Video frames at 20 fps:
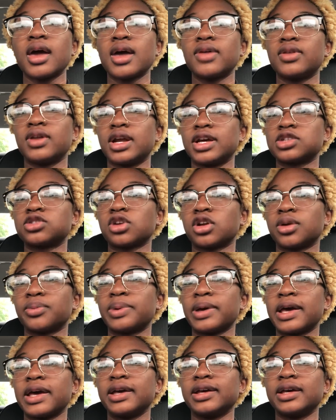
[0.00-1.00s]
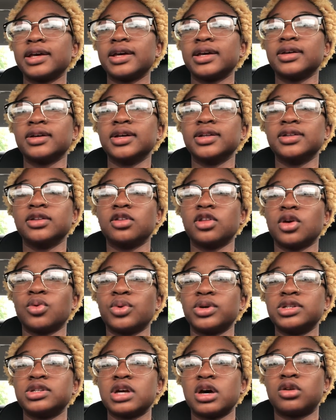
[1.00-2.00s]
And then I started paying it, and then they
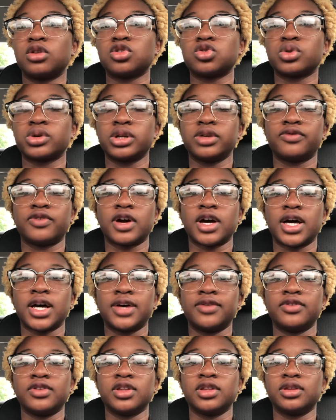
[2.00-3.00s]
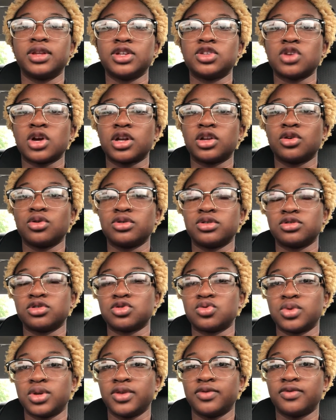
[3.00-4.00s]
went down to 25, and then they tried to go down to